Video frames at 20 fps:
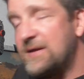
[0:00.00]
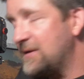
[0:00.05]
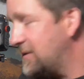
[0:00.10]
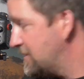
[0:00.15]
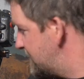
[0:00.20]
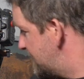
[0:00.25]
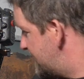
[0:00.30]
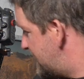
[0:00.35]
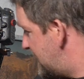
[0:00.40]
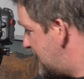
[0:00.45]

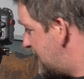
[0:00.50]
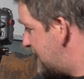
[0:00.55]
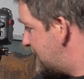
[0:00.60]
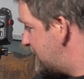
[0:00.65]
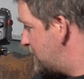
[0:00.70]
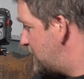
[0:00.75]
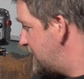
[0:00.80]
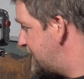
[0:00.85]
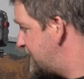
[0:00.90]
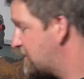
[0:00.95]
deal that they
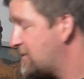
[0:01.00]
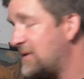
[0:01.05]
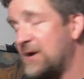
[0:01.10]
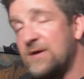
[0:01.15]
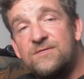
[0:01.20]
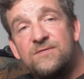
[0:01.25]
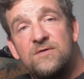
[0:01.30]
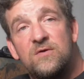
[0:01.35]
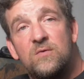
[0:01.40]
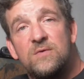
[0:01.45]
added with the
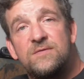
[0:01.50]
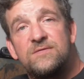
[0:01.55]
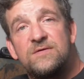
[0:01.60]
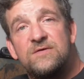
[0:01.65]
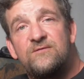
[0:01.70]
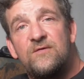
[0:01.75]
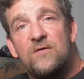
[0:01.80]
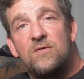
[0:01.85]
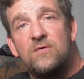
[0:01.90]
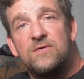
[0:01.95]
Crane 2 was
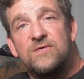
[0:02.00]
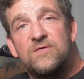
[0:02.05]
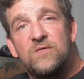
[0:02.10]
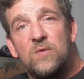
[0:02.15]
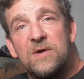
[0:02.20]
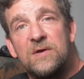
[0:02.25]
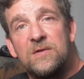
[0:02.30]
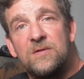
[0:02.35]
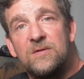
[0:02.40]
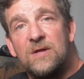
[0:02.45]
this focus
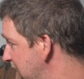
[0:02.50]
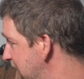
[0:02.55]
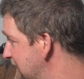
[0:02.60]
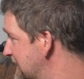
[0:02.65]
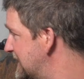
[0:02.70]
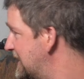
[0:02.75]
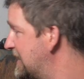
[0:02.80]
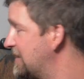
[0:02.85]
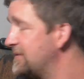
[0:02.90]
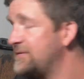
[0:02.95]
wheel that
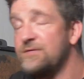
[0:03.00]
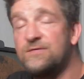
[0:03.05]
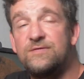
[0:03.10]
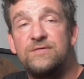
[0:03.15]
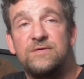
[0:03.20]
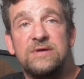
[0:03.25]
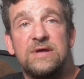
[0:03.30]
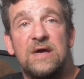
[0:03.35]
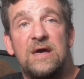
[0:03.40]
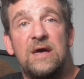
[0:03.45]
allowed you
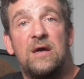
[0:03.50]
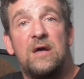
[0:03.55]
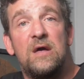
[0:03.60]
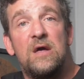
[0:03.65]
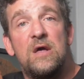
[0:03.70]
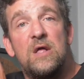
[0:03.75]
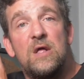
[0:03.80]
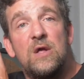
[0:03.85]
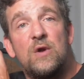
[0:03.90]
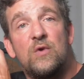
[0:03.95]
to get
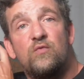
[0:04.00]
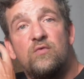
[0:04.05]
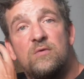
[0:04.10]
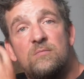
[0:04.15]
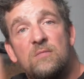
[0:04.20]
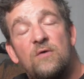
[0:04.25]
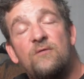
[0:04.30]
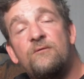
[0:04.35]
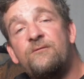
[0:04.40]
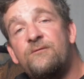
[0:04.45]

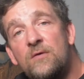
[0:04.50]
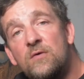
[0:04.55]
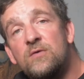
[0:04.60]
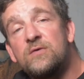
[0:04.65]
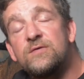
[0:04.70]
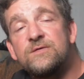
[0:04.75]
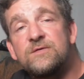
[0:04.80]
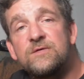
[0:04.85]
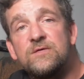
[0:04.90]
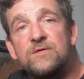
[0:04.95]
remote
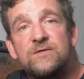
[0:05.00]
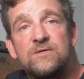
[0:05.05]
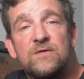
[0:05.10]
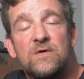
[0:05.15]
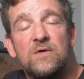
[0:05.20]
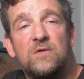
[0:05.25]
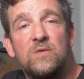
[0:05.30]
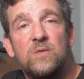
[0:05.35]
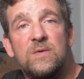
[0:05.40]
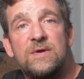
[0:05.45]
focus
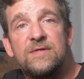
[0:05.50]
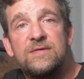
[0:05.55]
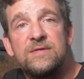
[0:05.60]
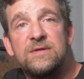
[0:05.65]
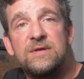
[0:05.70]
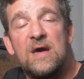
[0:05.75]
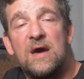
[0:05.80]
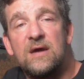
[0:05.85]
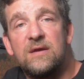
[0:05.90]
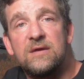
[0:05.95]
control with
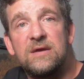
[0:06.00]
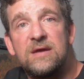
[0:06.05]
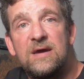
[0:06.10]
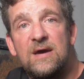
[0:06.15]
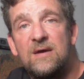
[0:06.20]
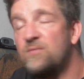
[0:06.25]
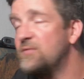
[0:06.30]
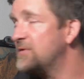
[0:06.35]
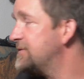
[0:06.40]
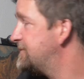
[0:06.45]
Canon
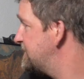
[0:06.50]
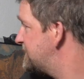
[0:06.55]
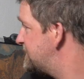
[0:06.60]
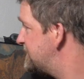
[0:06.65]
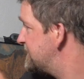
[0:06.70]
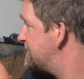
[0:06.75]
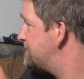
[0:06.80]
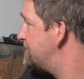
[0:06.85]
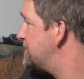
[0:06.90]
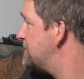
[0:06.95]
cameras. It's
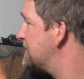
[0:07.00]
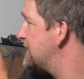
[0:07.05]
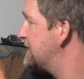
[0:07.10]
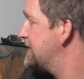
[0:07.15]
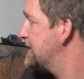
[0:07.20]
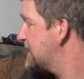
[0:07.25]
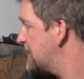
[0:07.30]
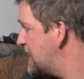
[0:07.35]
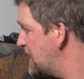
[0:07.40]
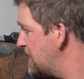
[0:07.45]
just plug
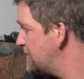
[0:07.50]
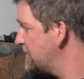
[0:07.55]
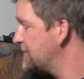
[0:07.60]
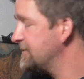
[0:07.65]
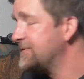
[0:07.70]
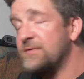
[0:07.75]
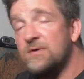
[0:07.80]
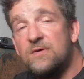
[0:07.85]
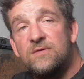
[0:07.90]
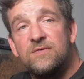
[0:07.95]
in the
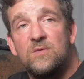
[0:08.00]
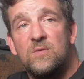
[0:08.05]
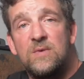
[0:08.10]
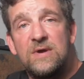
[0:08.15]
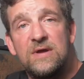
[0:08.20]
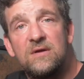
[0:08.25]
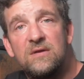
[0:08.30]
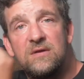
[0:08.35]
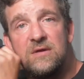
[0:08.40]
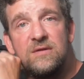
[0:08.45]
cable, turn the
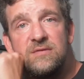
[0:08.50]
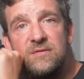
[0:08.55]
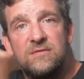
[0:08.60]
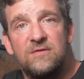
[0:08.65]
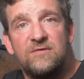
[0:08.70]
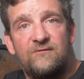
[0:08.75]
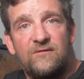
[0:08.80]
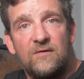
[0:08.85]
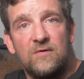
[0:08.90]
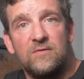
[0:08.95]
wheel,
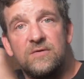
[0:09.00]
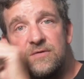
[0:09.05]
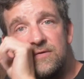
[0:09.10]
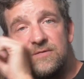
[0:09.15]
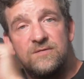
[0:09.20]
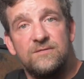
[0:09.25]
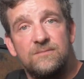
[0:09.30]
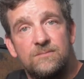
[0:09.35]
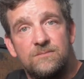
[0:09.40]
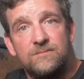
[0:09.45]
and the
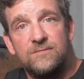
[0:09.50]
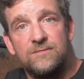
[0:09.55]
focus